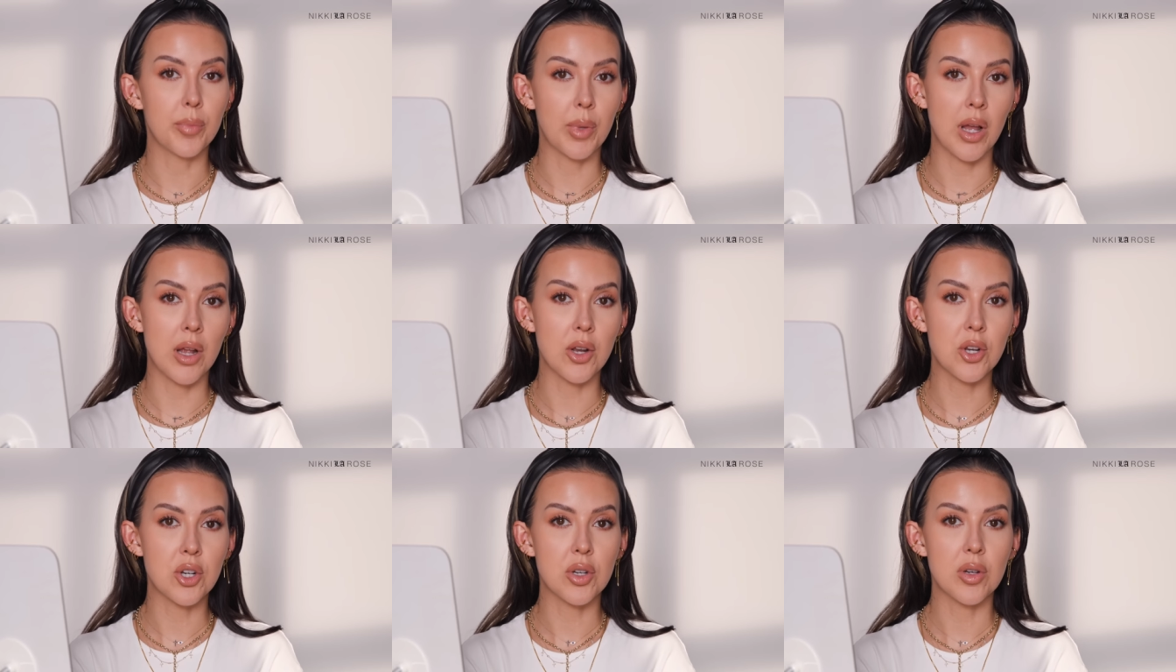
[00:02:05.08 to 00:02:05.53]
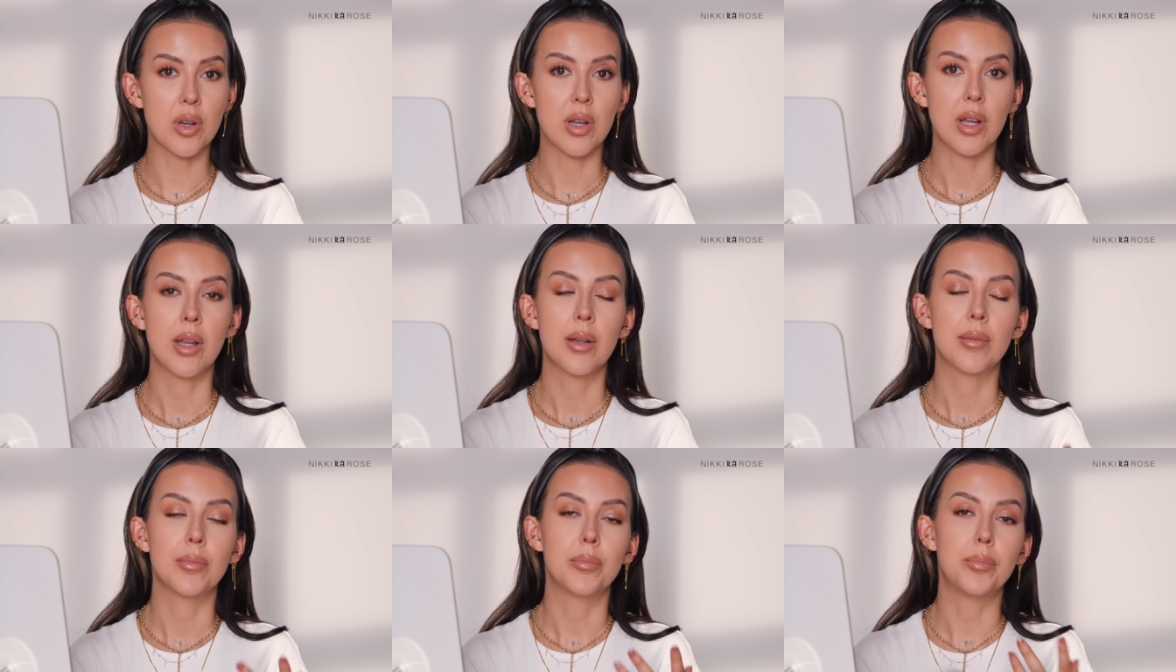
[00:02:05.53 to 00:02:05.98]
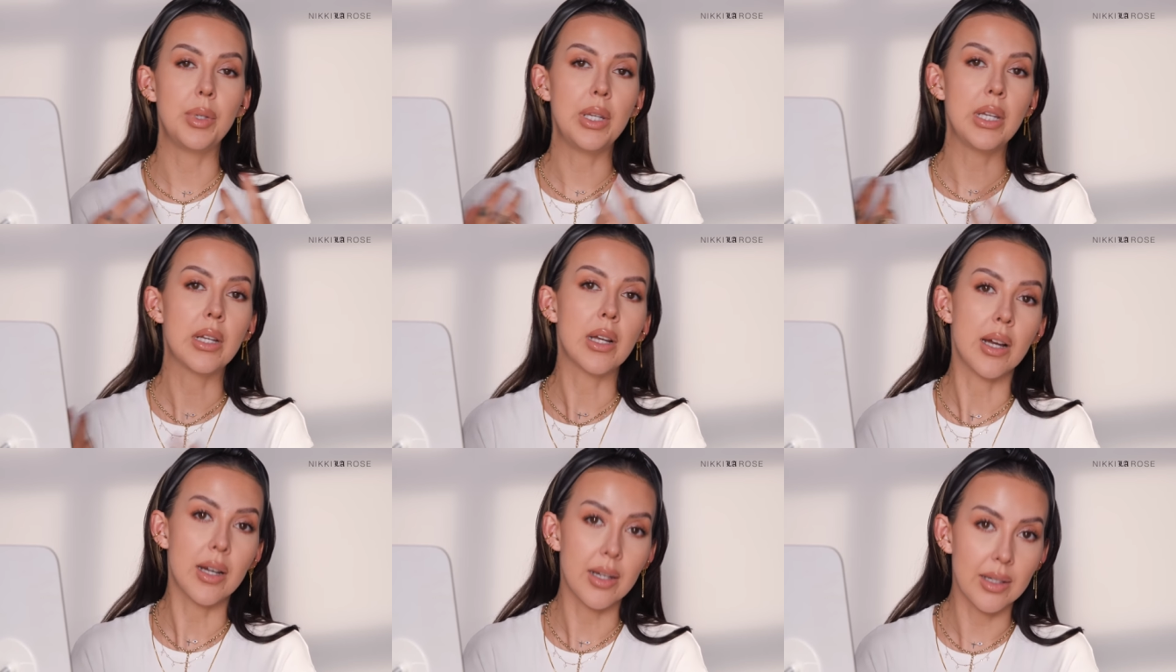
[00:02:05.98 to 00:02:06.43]
blush
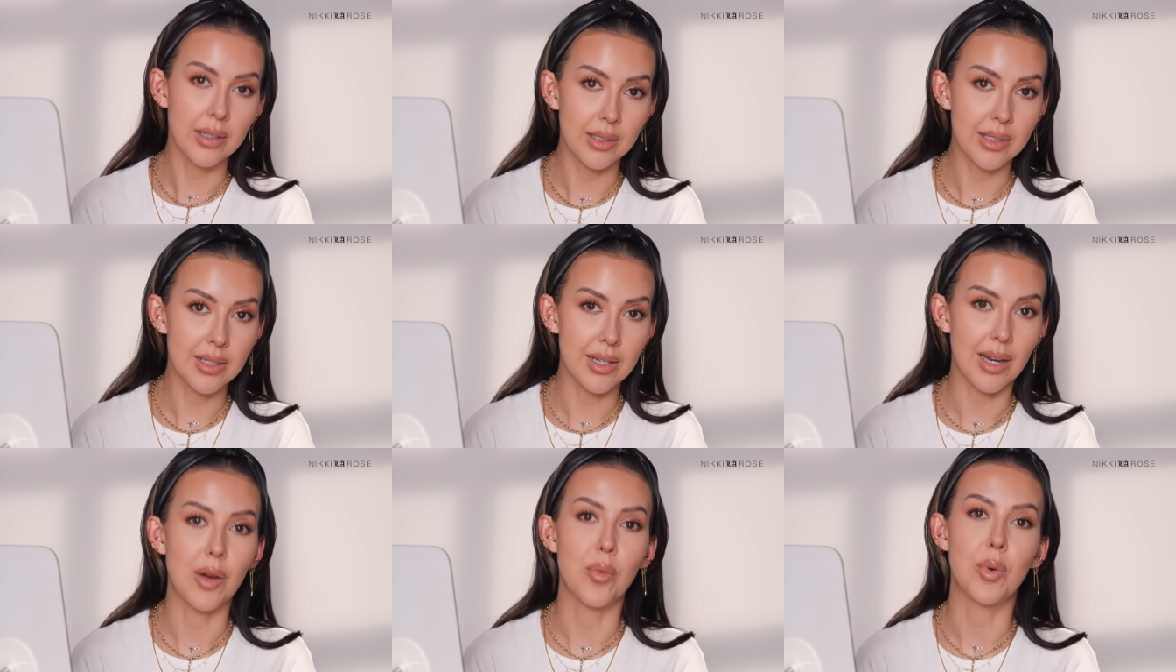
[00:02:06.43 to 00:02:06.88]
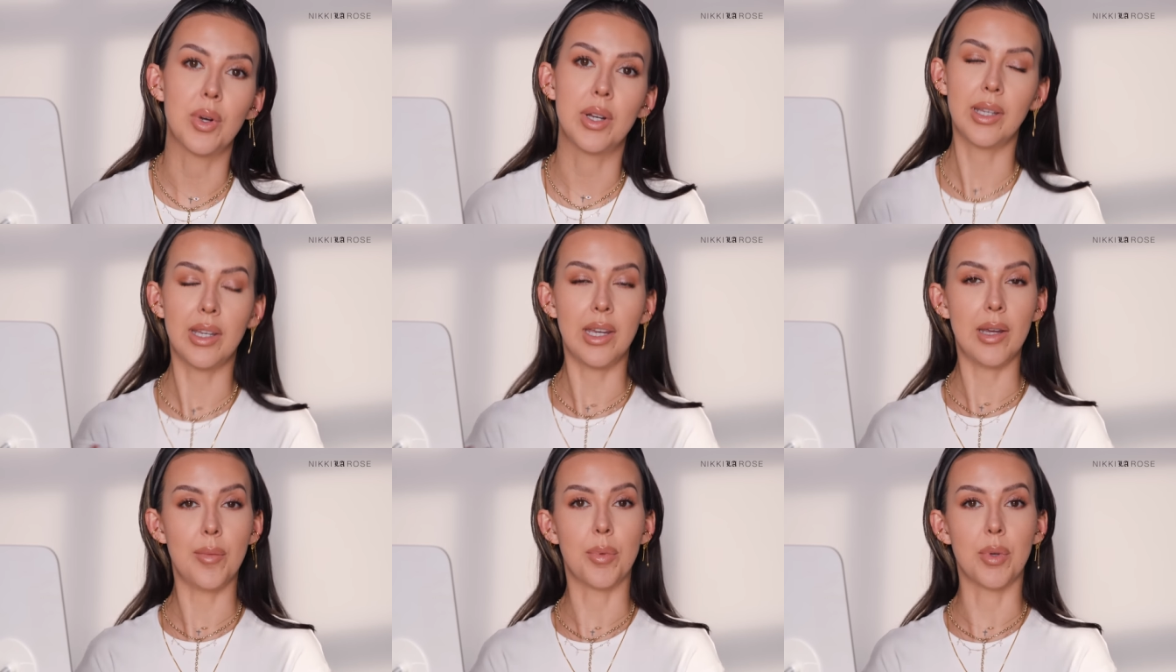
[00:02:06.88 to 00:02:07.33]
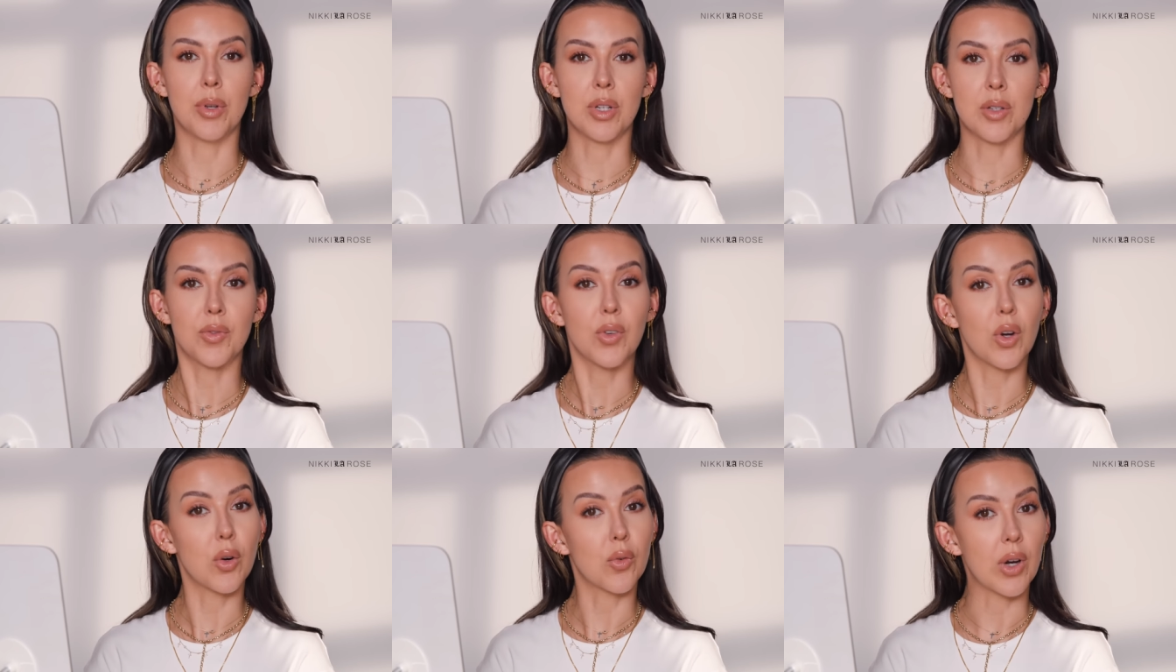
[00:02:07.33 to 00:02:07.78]
because I want to keep those
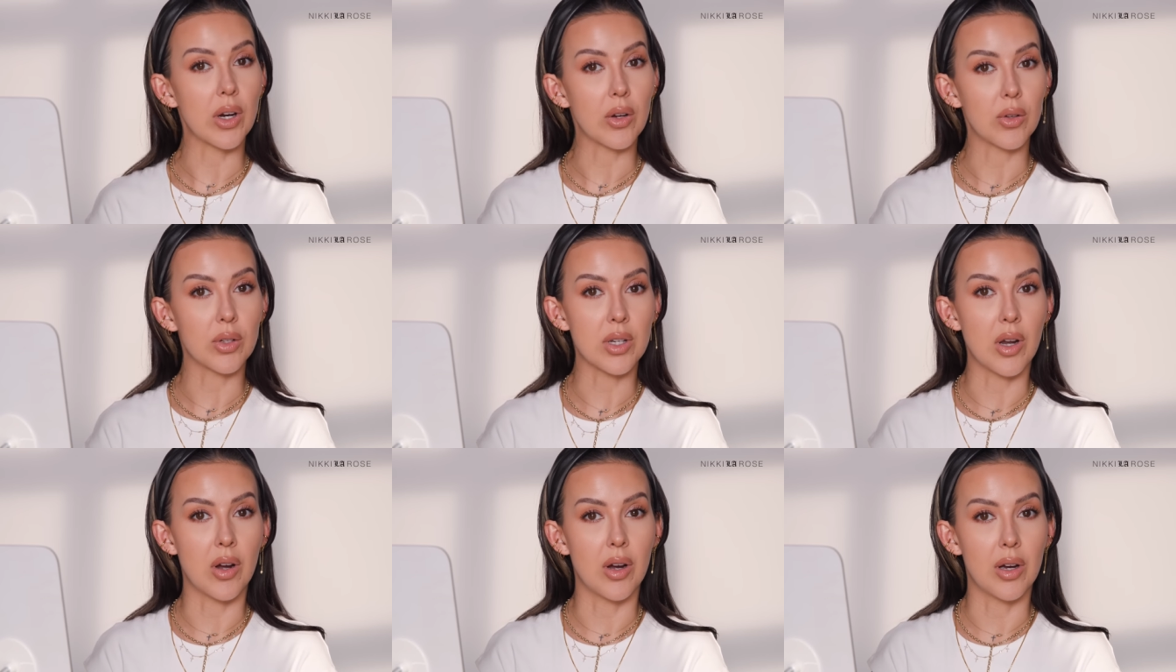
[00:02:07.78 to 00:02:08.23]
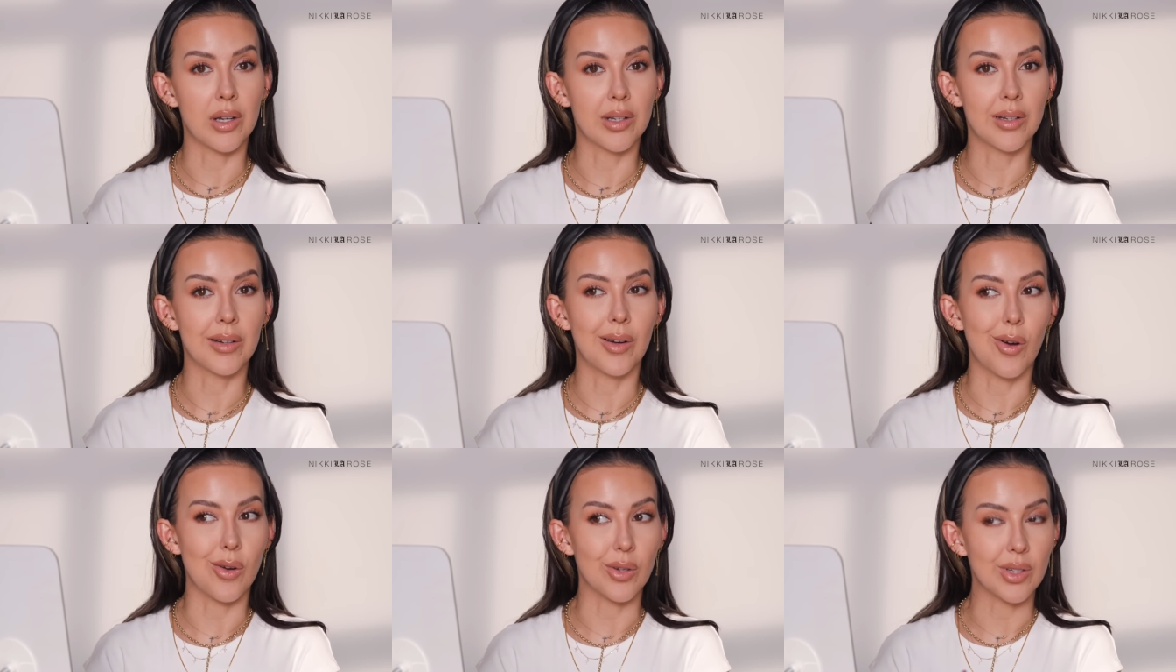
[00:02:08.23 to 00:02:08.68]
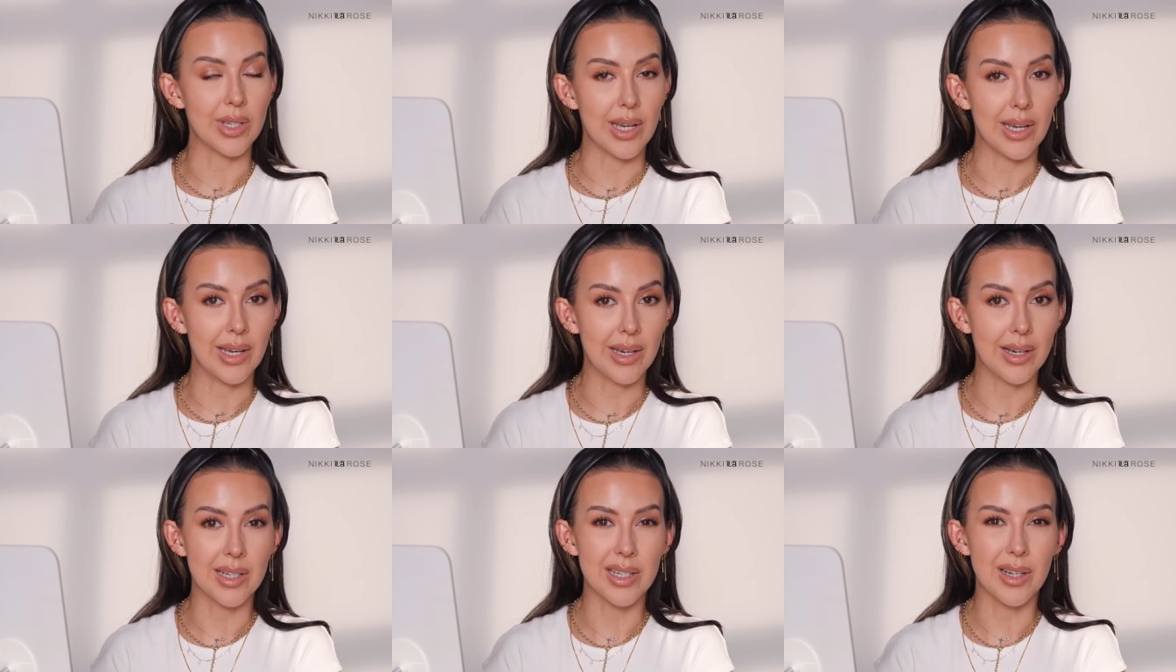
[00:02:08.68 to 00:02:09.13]
faux freckles on all
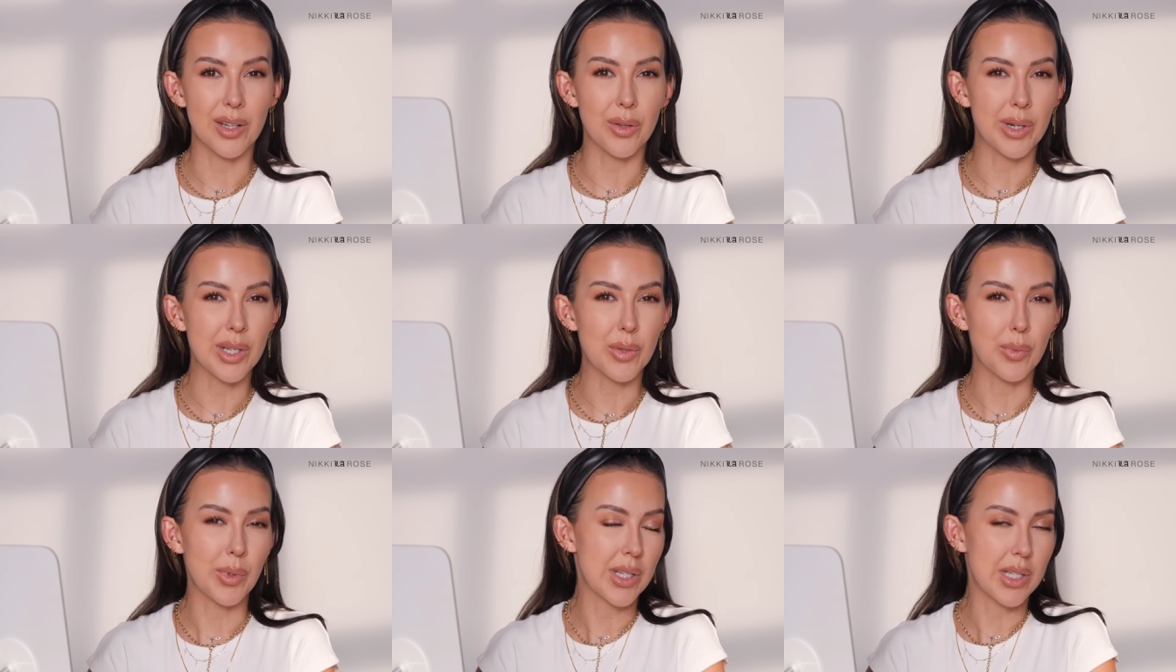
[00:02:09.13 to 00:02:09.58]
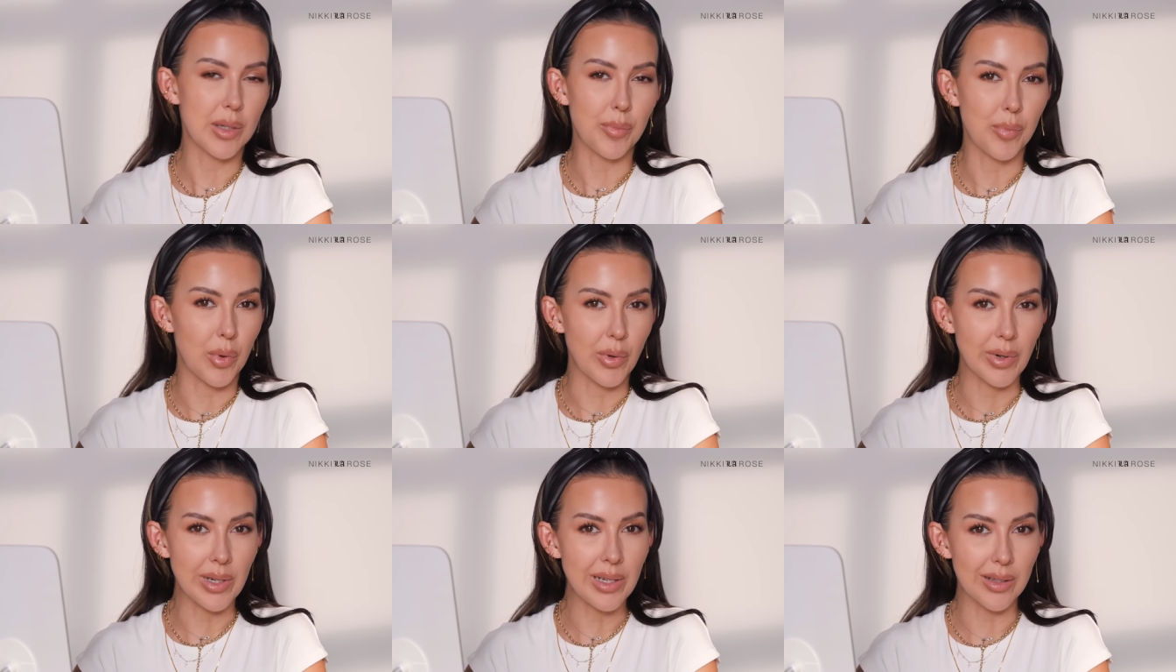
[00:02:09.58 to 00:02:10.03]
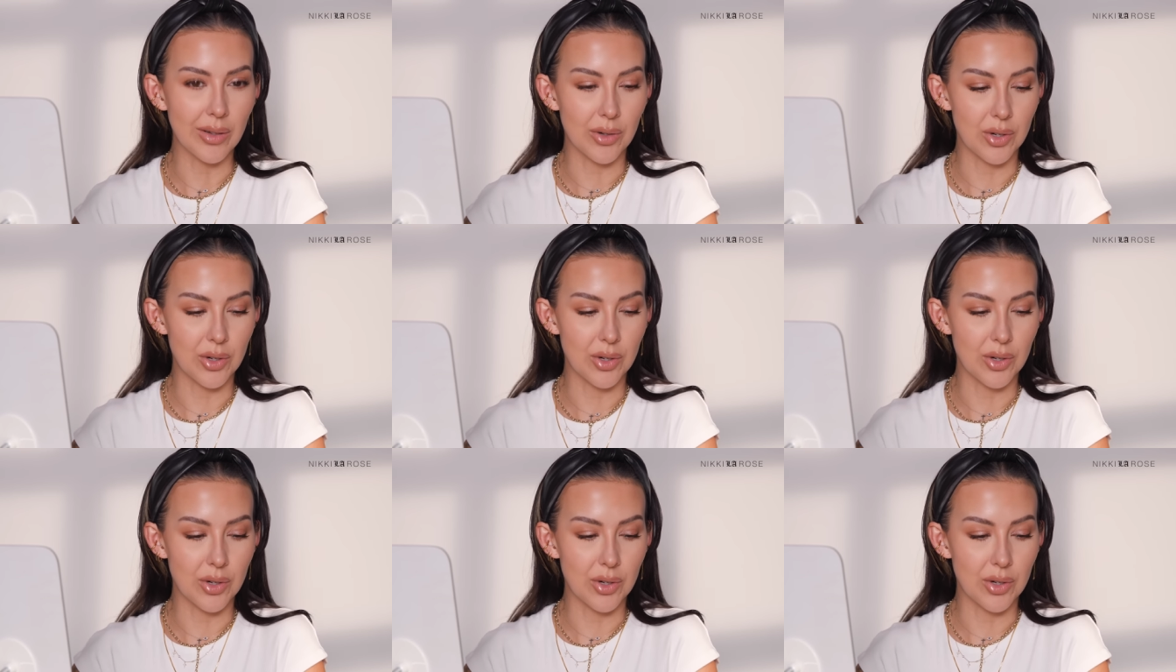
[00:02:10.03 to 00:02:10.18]
day, because otherwise what's the point?